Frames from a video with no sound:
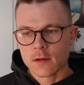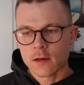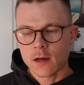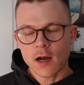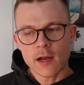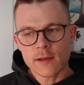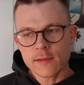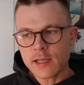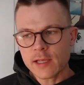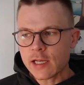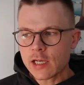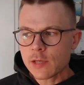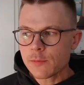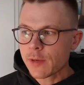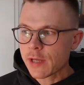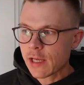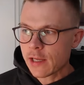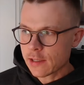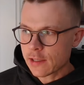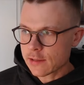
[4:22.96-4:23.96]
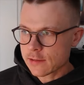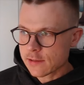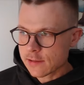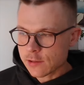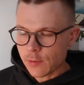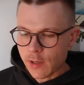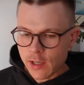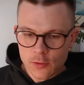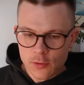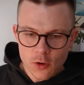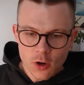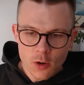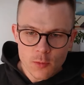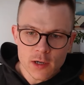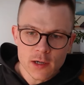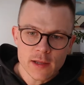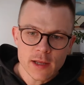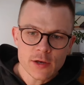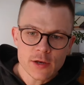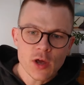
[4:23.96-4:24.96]
I think in the beginning it's quite
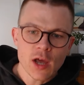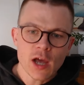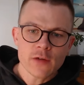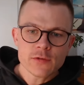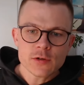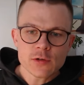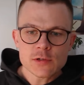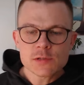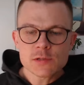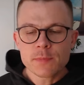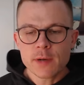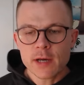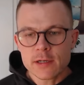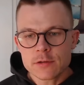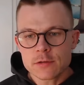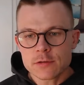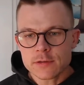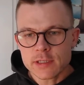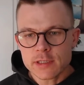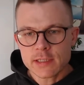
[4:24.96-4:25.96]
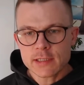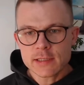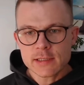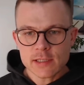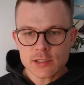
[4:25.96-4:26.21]
normal that you have those bad trades.